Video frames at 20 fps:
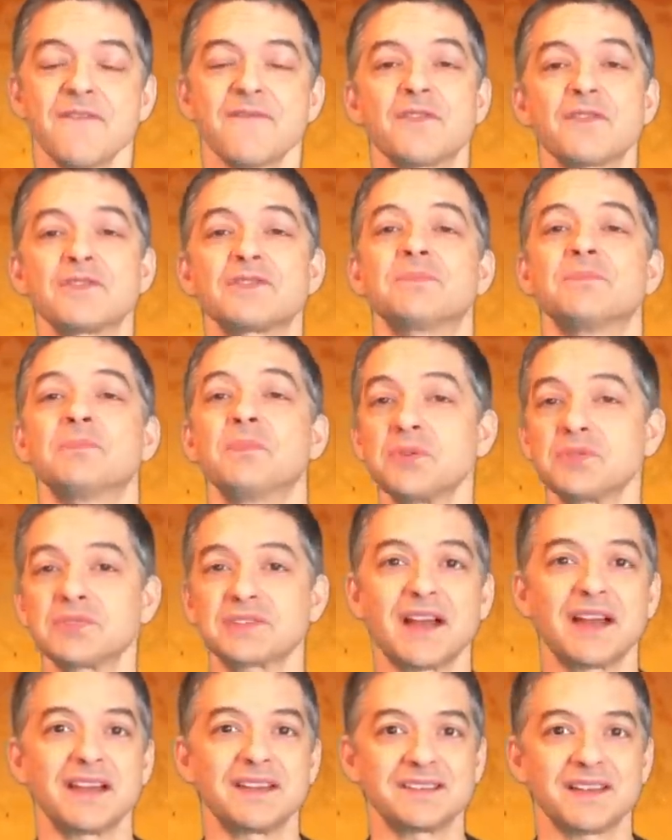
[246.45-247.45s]
First, most
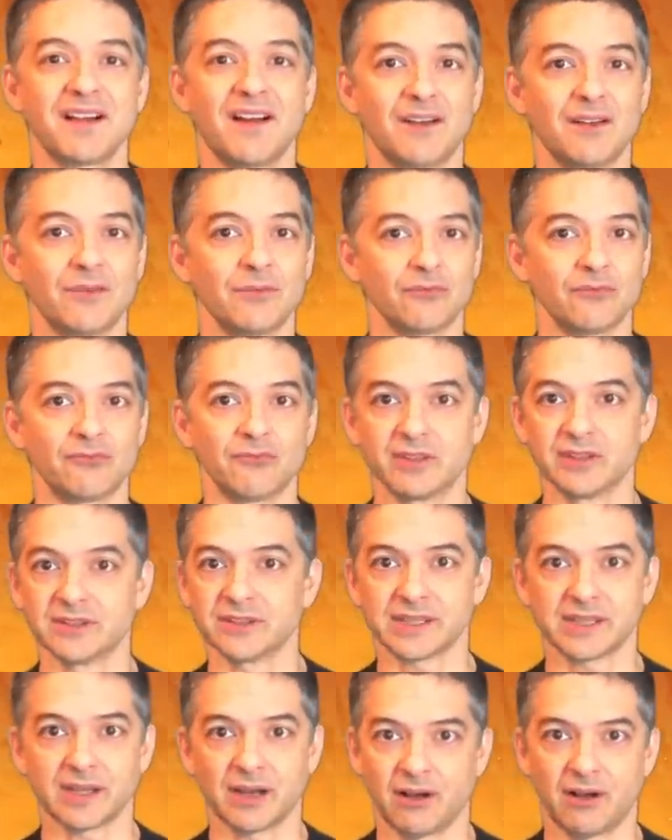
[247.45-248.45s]
guys aren't
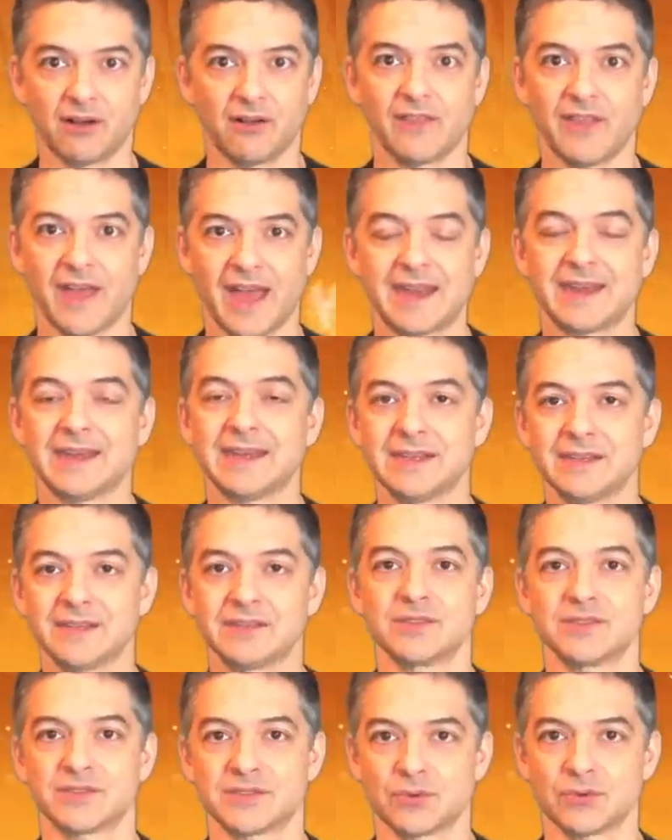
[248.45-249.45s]
really all that
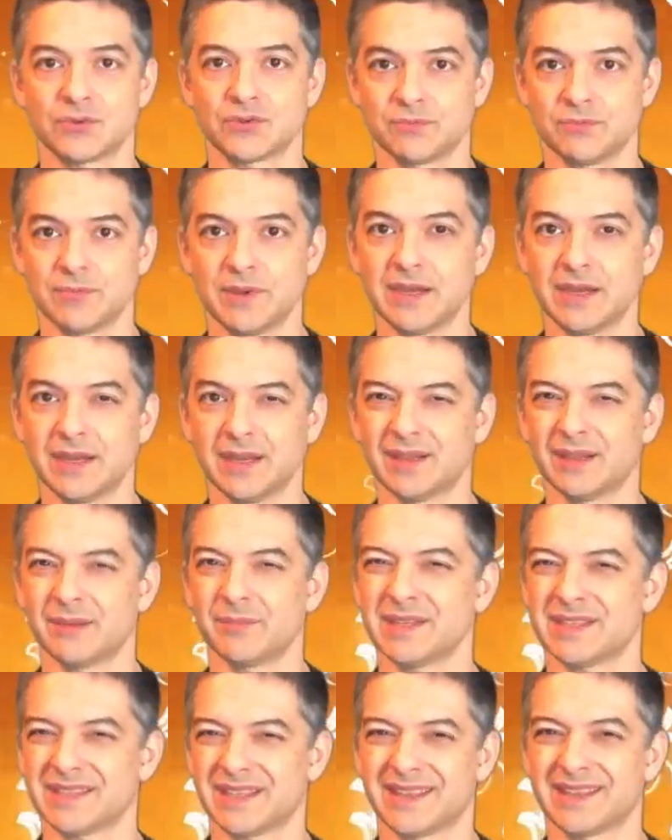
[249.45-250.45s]
into social media. Let
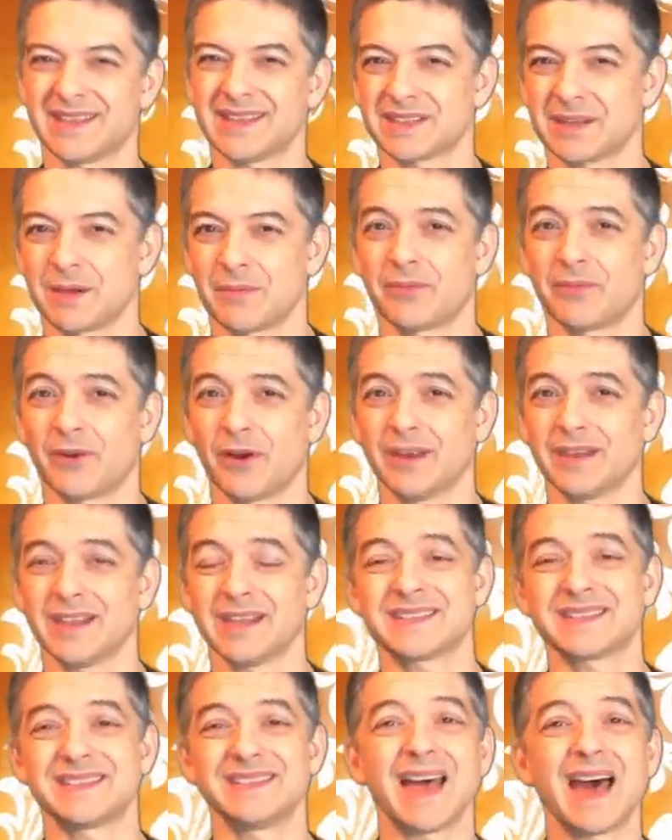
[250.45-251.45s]
me tell you this up front.
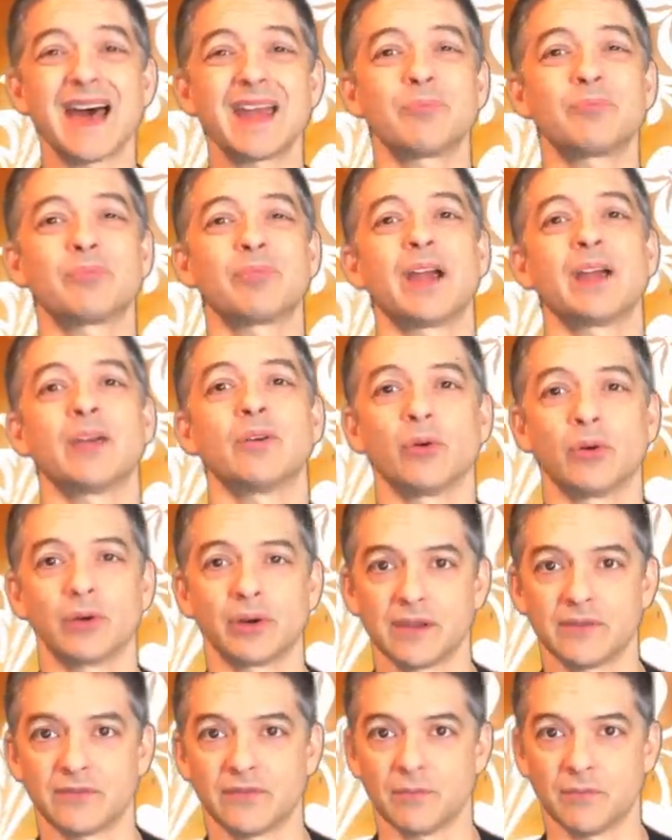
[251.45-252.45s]
It's not a
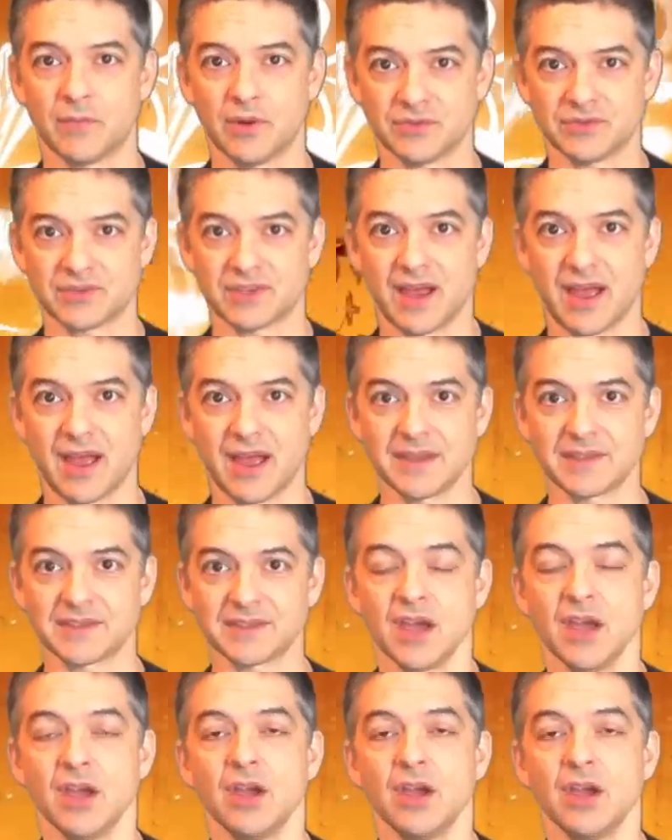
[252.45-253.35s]
priority for most guys.